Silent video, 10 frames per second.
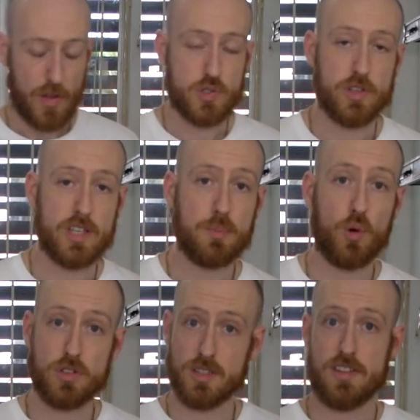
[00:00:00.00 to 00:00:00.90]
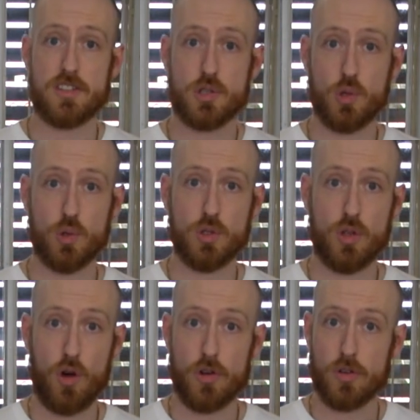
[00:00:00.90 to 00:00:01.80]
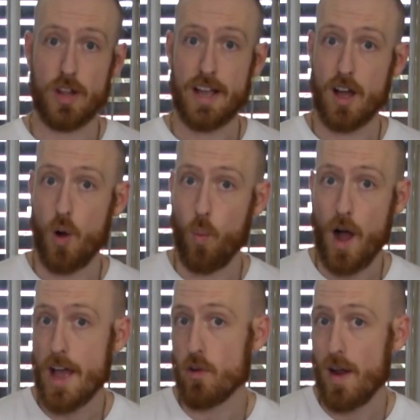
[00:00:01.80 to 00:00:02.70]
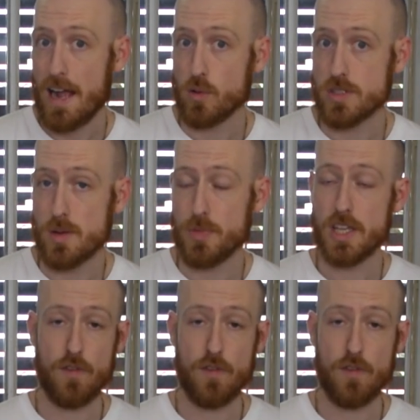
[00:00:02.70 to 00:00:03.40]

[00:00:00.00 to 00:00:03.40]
Now, it's really important to let this cool on like a wire rack or something.